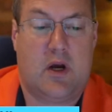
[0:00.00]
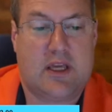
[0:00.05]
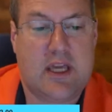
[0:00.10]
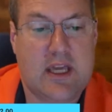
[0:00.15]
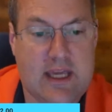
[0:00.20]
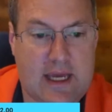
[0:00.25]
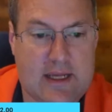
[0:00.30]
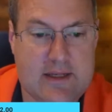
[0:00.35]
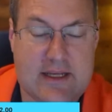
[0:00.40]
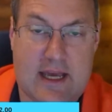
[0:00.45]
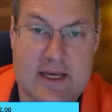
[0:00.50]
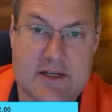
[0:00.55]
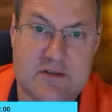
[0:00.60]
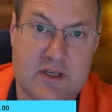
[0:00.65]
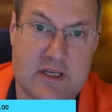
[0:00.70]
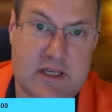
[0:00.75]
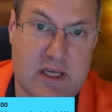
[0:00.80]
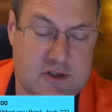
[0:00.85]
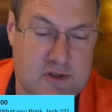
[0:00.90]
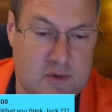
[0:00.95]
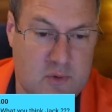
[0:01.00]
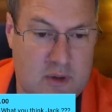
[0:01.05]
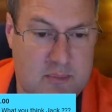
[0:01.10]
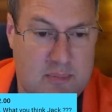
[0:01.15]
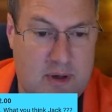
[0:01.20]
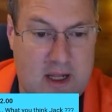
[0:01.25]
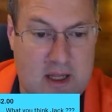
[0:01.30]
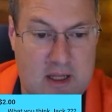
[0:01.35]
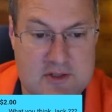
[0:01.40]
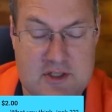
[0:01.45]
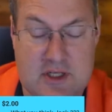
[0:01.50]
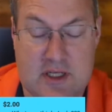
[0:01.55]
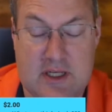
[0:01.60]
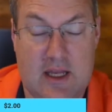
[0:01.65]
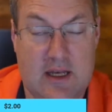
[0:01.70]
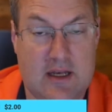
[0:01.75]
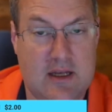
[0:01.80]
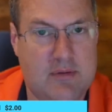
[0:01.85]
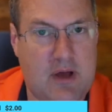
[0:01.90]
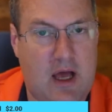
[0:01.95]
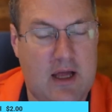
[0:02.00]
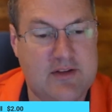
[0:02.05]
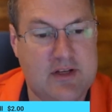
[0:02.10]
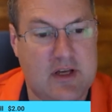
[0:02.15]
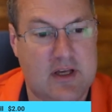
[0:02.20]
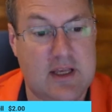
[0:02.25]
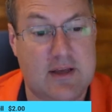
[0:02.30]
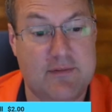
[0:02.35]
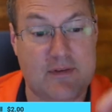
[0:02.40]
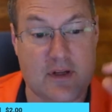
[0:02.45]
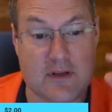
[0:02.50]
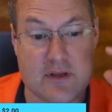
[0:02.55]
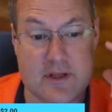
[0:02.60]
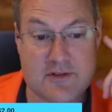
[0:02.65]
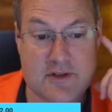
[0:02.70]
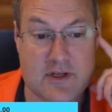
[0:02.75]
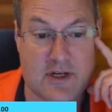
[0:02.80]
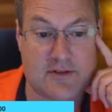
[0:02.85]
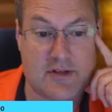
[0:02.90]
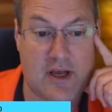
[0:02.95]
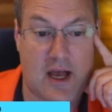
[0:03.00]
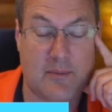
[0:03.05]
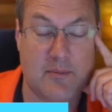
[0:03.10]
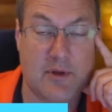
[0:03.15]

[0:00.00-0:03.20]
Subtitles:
He had to actually issue an apology. And I tell you, if you listen to Tom Lee